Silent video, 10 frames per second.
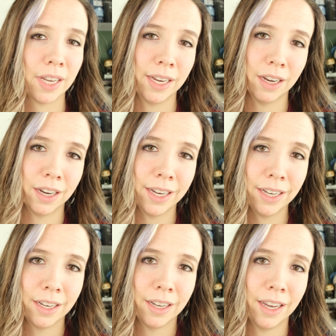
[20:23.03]

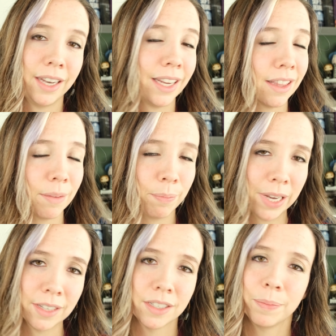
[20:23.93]
AI and get the
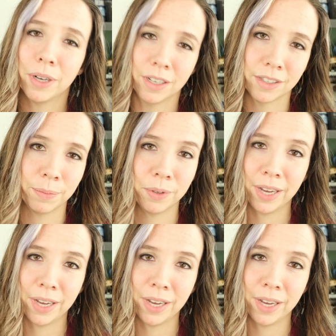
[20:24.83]
best possible